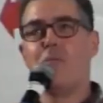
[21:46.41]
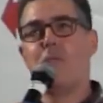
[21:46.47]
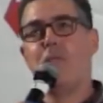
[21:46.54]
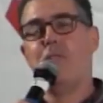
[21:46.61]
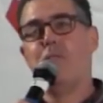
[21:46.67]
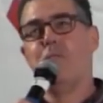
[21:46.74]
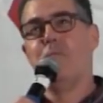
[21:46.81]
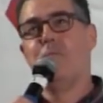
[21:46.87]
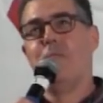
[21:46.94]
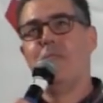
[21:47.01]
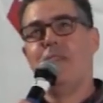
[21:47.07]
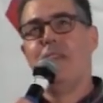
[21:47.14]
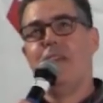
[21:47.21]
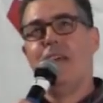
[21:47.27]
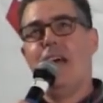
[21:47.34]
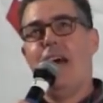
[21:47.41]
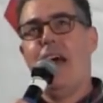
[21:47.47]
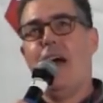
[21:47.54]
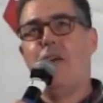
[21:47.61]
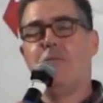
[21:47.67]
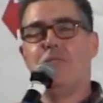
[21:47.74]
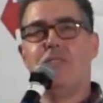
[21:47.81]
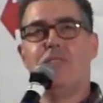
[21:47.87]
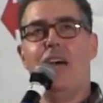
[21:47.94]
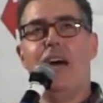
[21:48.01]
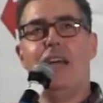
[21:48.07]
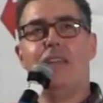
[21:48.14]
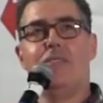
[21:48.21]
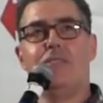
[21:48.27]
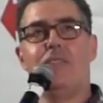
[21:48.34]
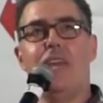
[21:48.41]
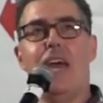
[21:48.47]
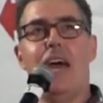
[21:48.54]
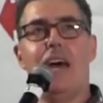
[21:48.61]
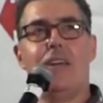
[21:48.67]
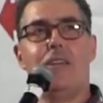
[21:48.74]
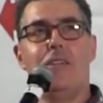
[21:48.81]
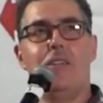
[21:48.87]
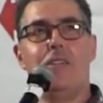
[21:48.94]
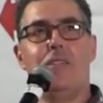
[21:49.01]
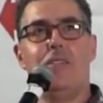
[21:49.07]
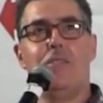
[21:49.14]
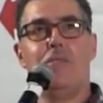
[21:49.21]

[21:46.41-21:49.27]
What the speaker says: a room outside of Seattle